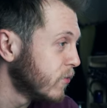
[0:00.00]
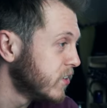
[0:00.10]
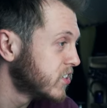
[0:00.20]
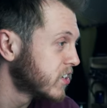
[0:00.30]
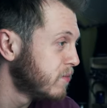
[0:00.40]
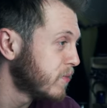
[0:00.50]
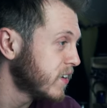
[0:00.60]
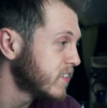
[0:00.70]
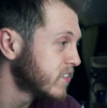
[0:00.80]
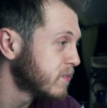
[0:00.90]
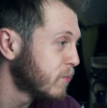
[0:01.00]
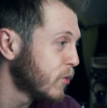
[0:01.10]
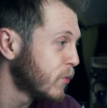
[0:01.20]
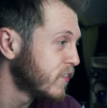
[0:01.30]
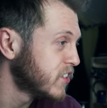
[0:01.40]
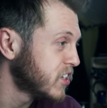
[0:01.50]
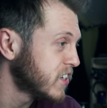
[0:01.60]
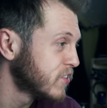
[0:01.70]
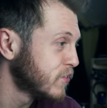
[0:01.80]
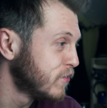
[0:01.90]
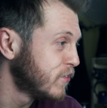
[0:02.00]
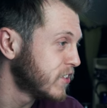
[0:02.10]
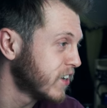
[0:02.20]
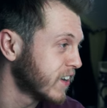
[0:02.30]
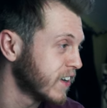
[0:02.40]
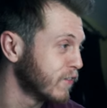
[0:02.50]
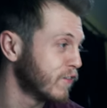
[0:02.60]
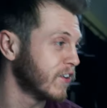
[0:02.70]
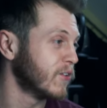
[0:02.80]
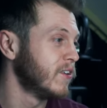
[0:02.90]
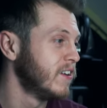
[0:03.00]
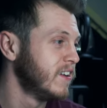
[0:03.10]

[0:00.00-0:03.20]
Which combines support with a gentle foot hugging feel.